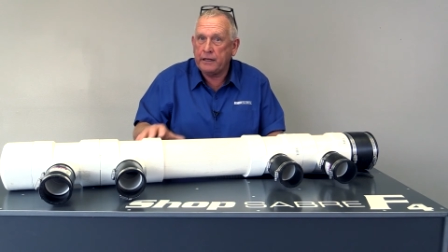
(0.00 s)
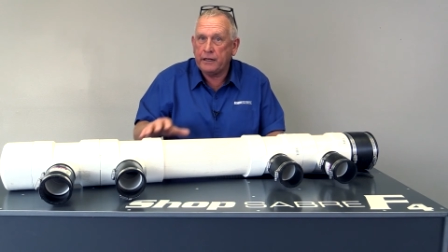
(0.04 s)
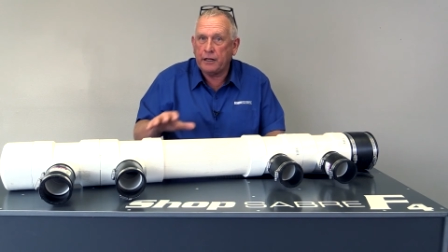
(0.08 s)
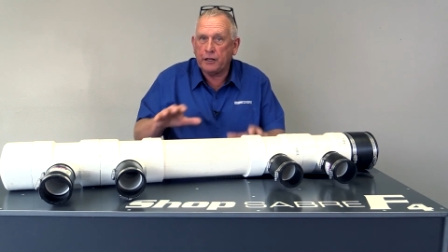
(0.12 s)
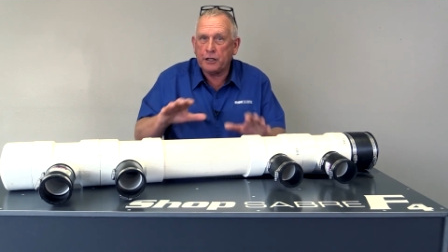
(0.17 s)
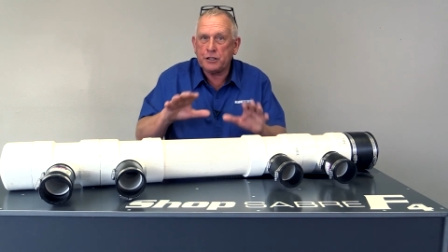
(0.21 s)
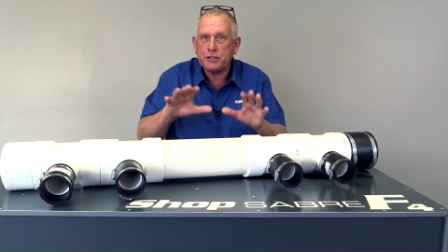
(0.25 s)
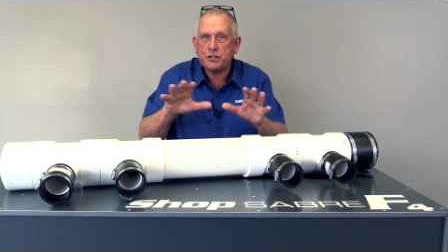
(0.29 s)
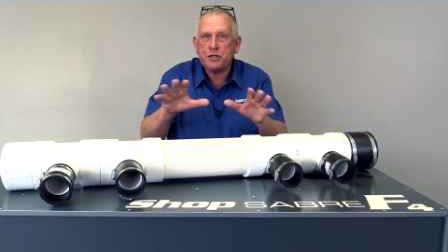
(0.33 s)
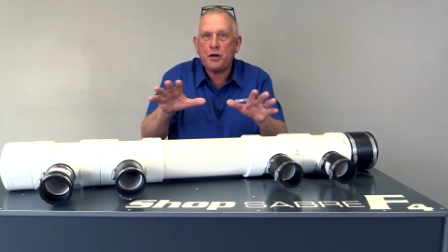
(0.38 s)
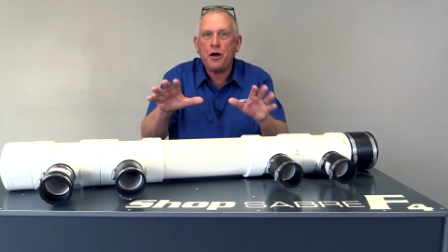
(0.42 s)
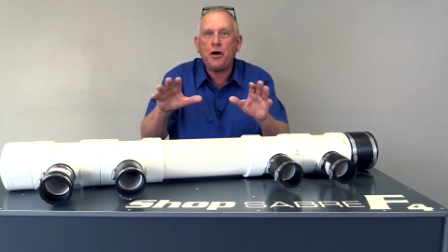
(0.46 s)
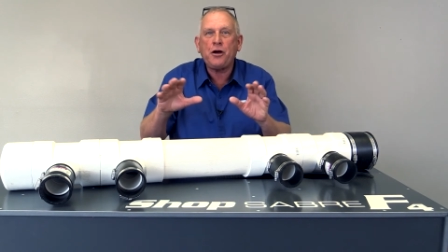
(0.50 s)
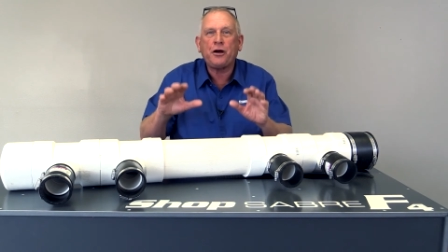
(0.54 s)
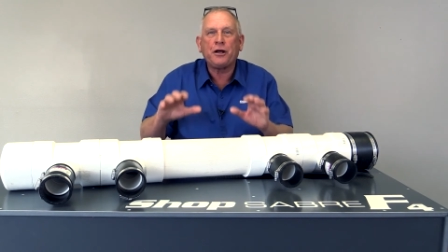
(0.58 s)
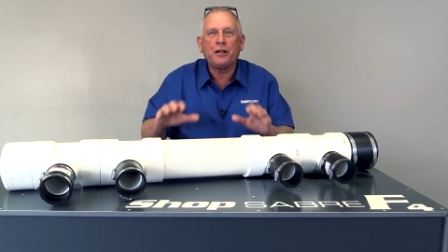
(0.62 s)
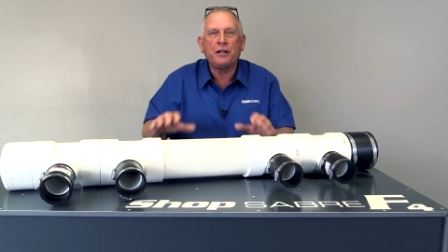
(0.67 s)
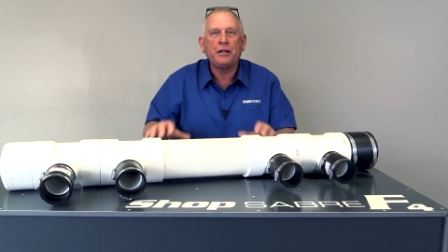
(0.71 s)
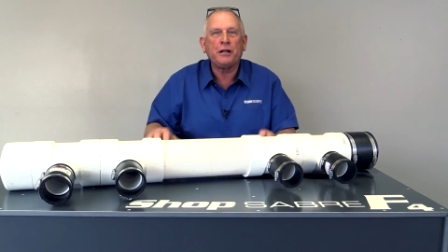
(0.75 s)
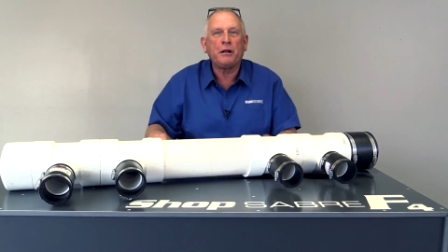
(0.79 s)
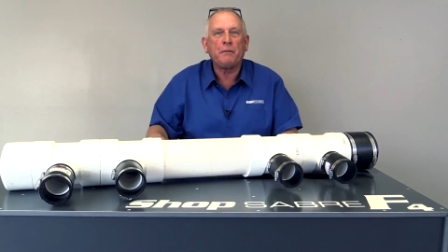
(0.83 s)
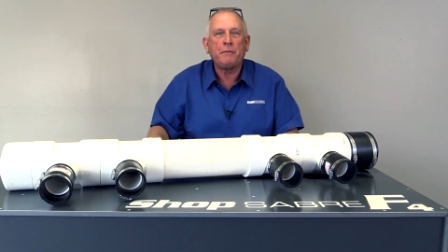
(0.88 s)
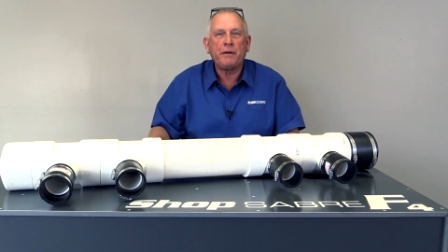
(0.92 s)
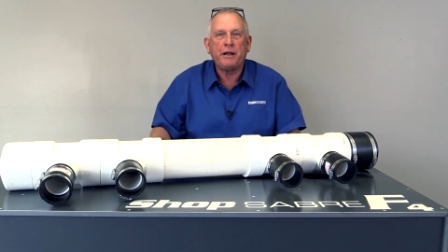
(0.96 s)
Now let's talk a
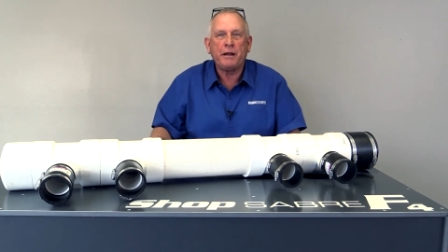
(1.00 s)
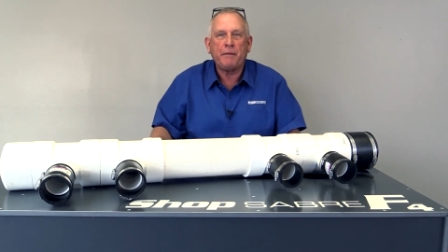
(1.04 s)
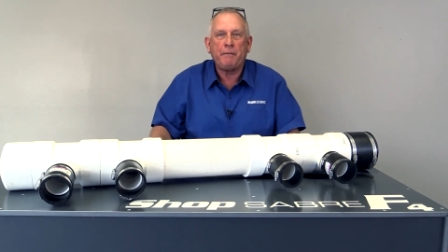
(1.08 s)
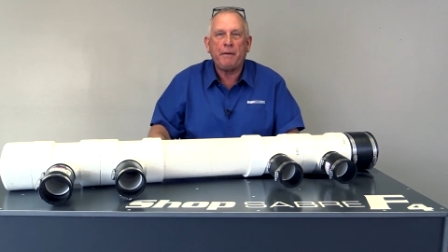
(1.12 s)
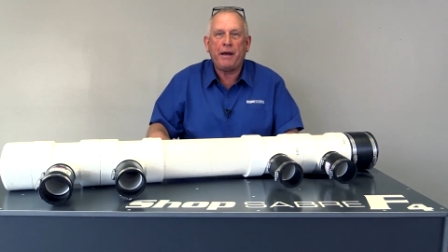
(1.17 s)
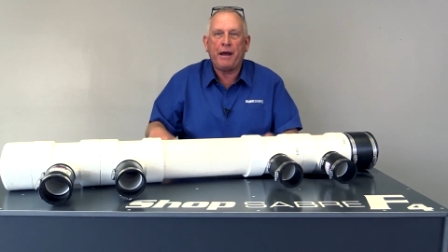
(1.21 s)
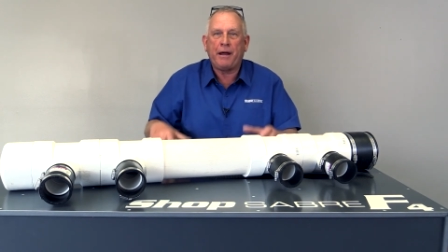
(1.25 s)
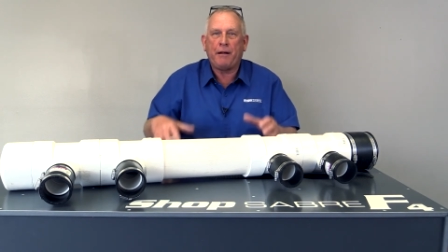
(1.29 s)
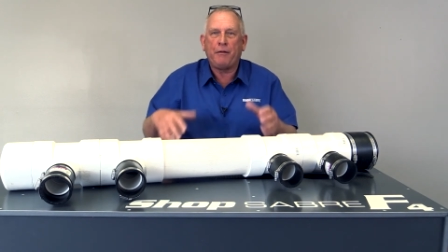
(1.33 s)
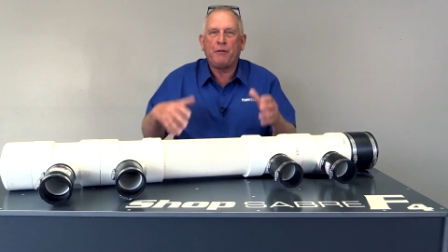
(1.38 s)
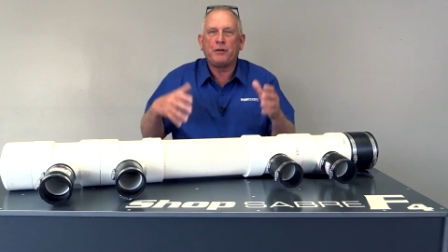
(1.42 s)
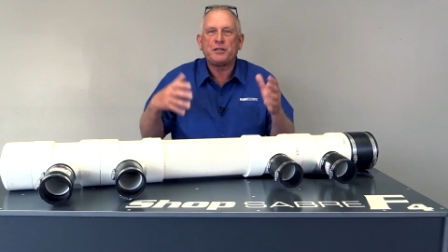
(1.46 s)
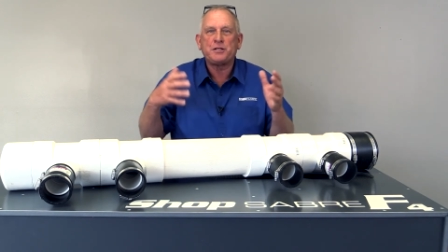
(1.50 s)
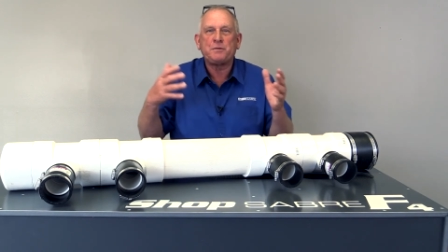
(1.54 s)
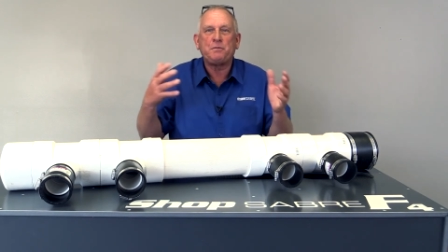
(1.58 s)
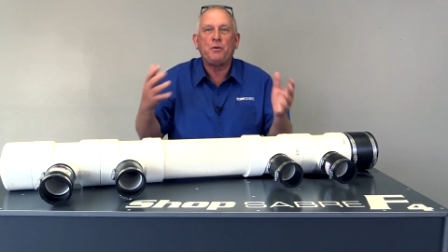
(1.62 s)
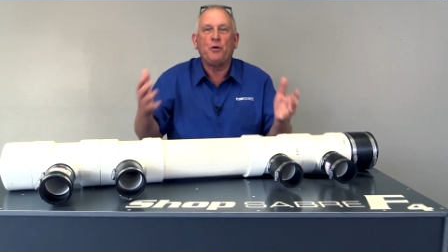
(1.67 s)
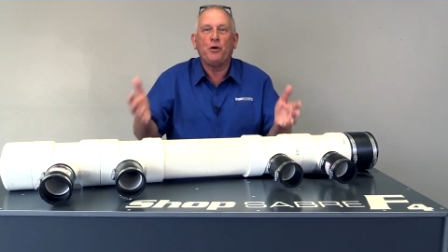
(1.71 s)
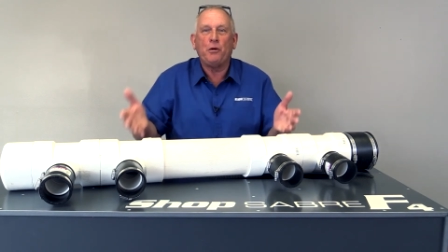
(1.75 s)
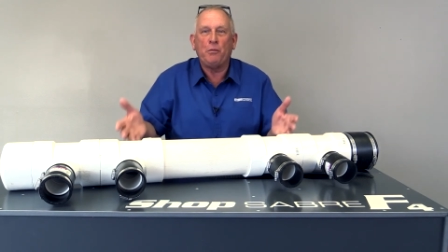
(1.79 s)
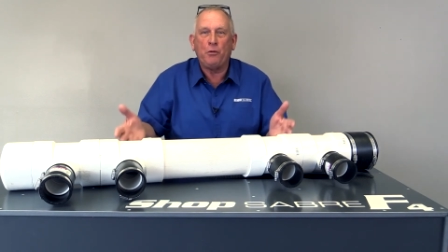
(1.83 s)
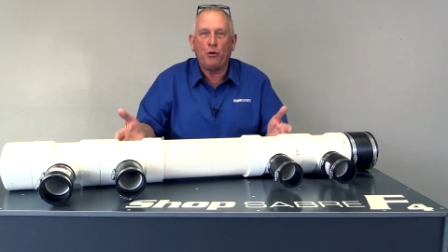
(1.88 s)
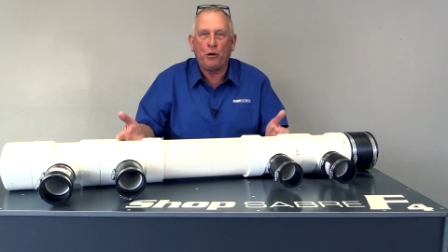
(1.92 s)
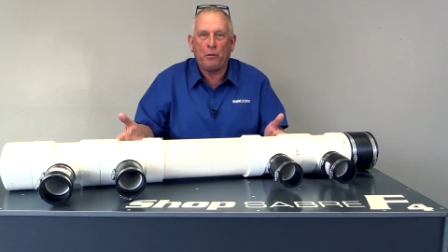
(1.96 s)
little bit about
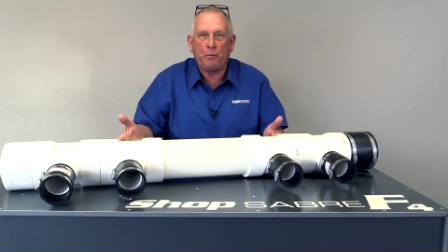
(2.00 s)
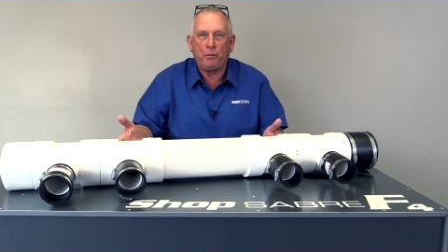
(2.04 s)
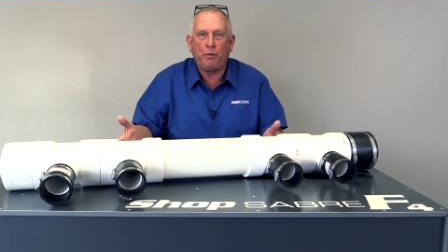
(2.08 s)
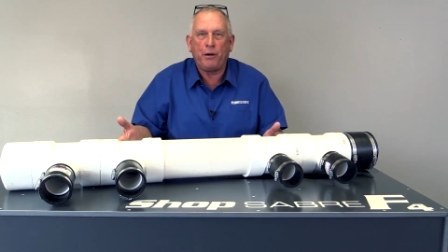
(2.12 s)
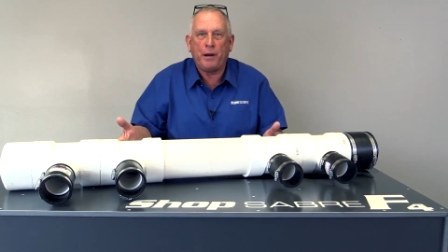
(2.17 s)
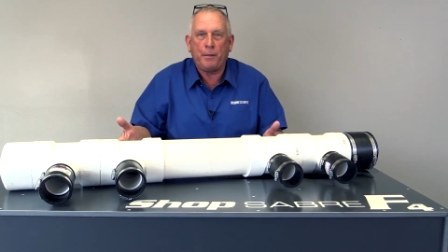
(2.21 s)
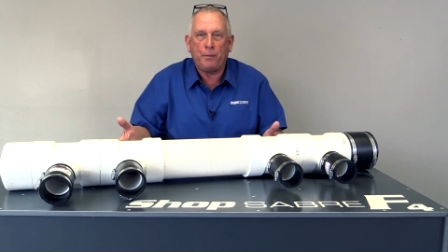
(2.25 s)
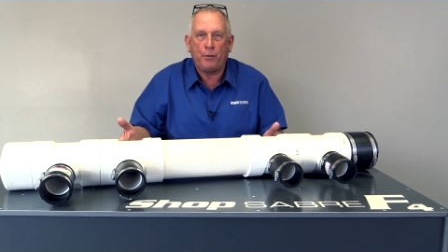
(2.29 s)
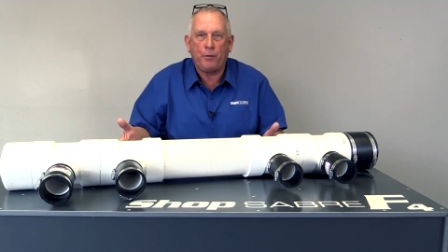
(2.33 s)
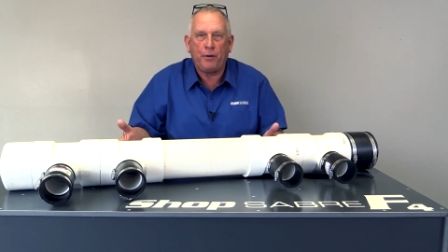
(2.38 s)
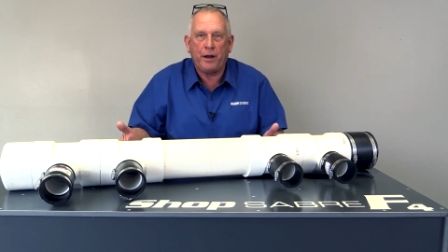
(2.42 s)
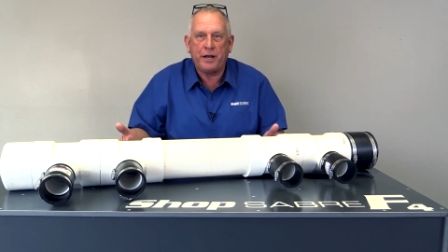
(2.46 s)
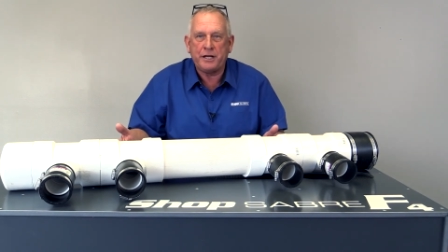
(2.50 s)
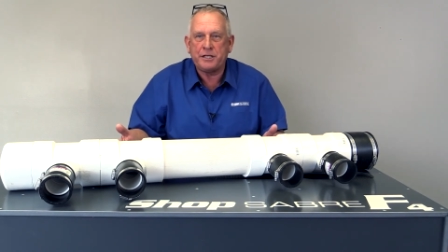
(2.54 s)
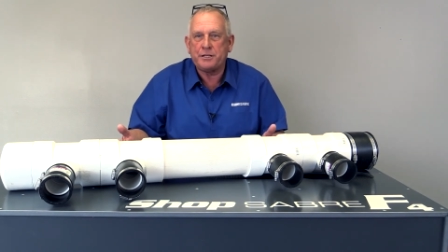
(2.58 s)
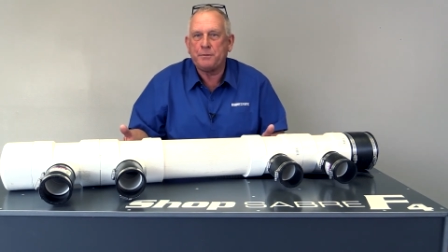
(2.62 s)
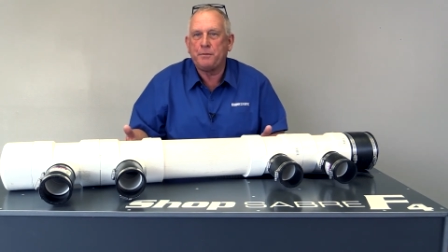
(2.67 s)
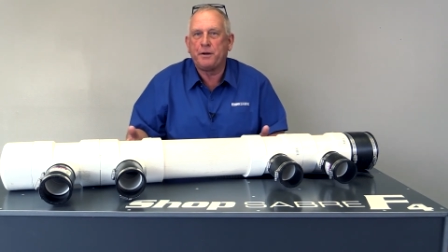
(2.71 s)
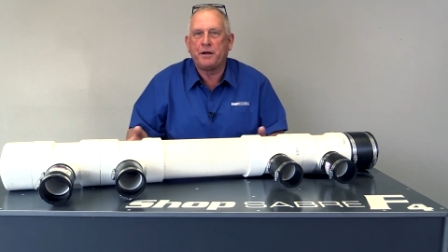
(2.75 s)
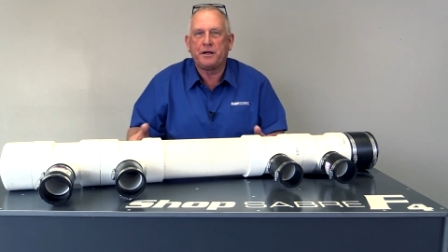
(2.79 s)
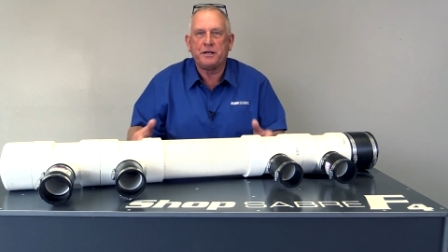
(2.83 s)
spoil board preparation